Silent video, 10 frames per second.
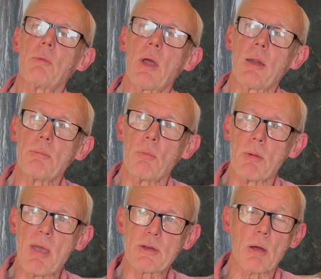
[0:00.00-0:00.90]
and we
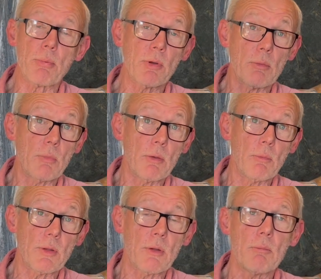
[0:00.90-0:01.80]
met up with
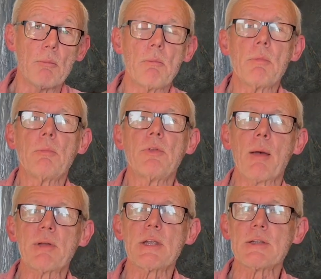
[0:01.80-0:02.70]
the
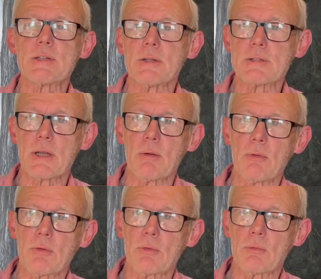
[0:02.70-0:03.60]
Zapatistas, and it
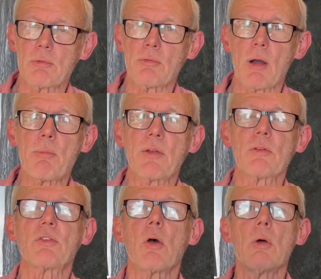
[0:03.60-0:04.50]
was very
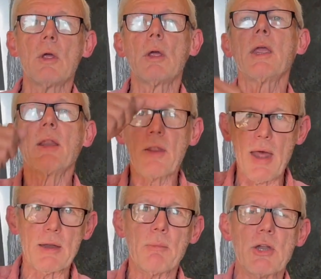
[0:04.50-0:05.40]
impressive. So in
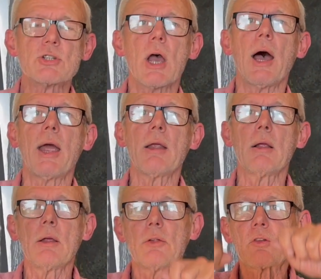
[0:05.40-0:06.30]
that image, I
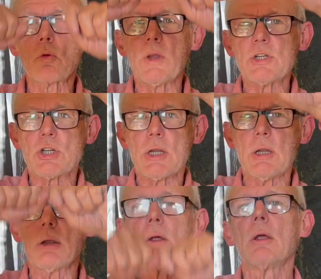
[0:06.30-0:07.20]

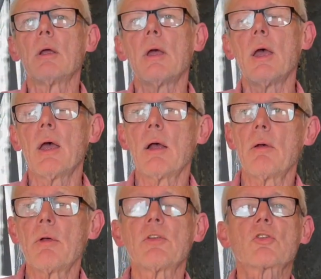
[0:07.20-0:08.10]
squeegee
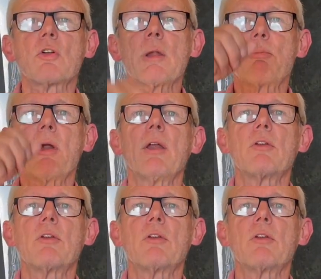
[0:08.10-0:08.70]
a screen print